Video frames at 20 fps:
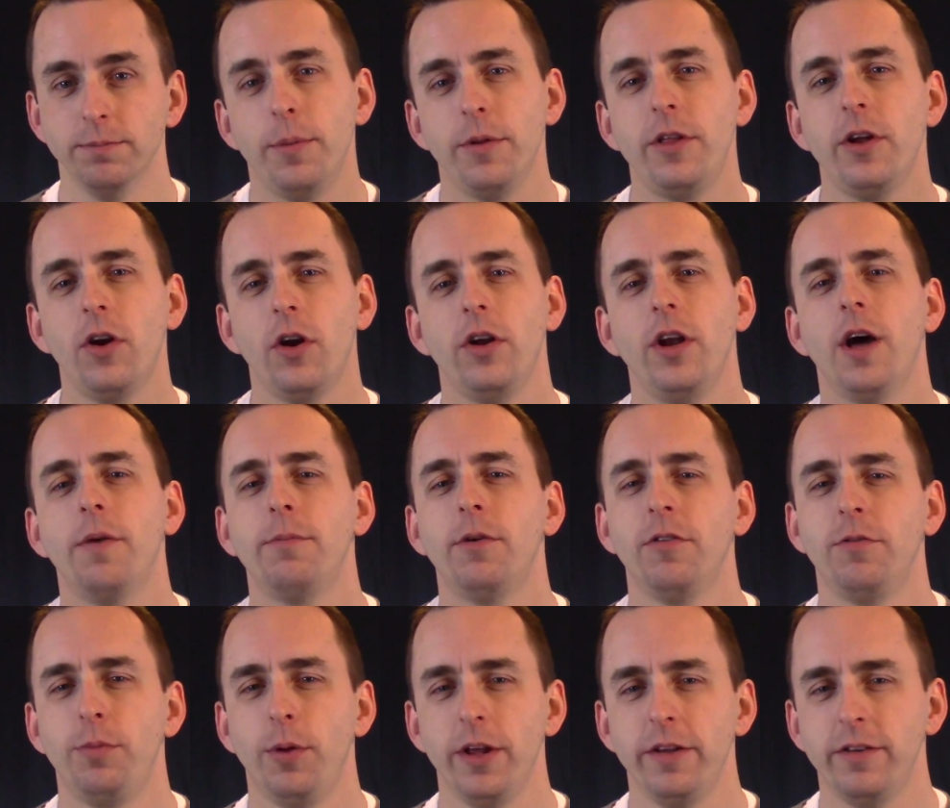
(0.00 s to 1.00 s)
But there are a number
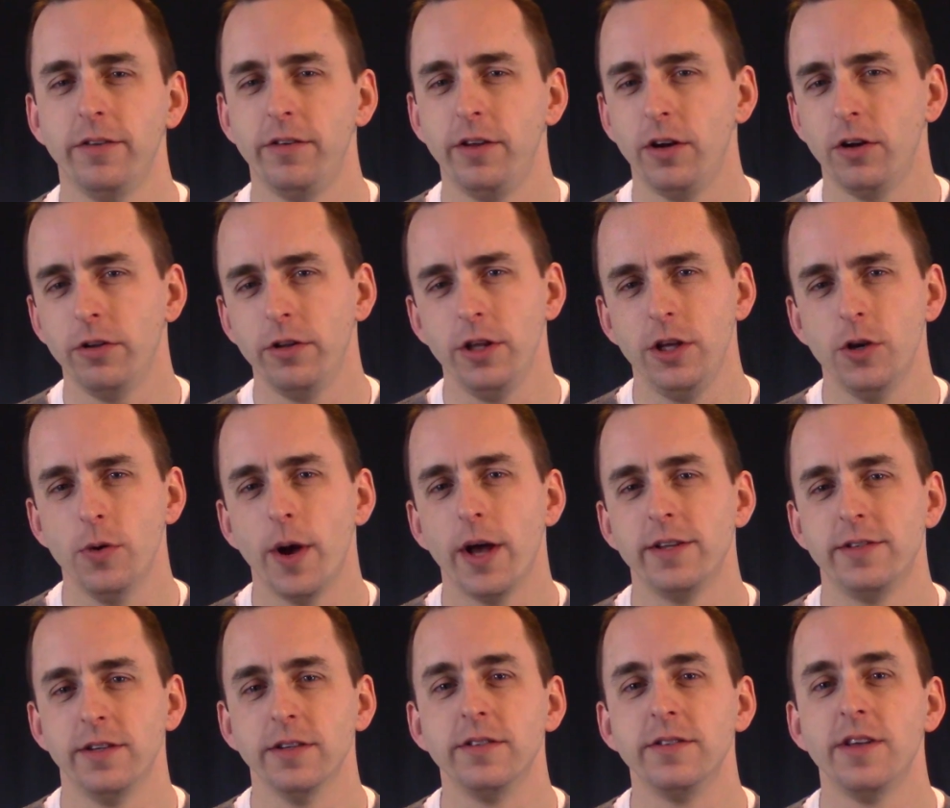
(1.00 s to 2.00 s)
of places here in the
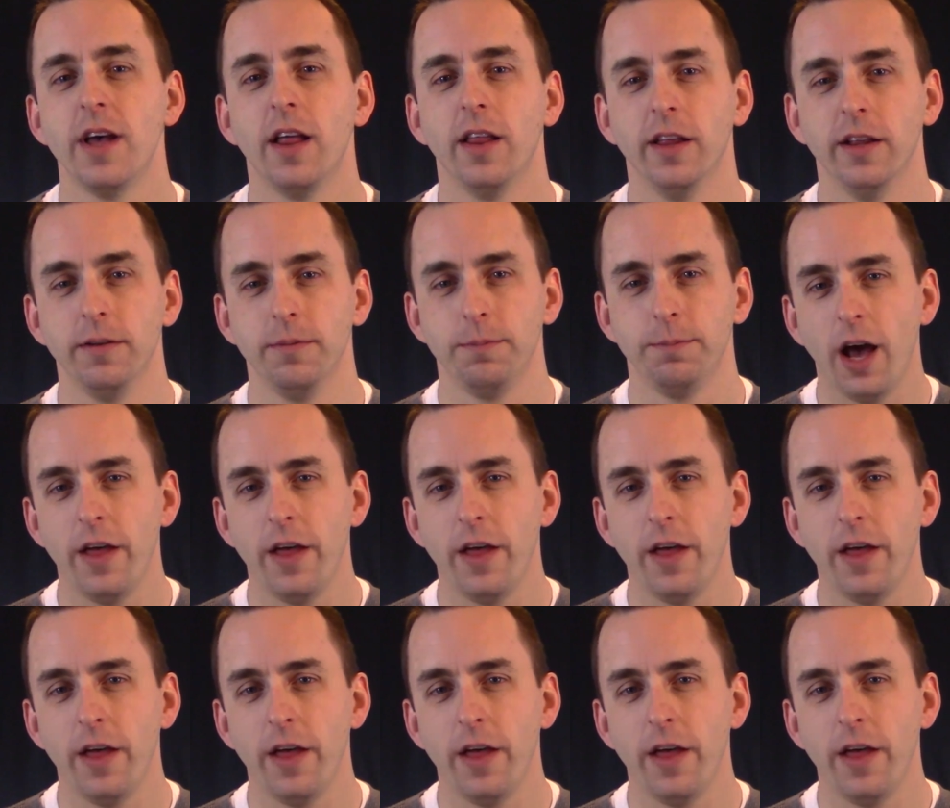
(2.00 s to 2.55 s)
US that sell it.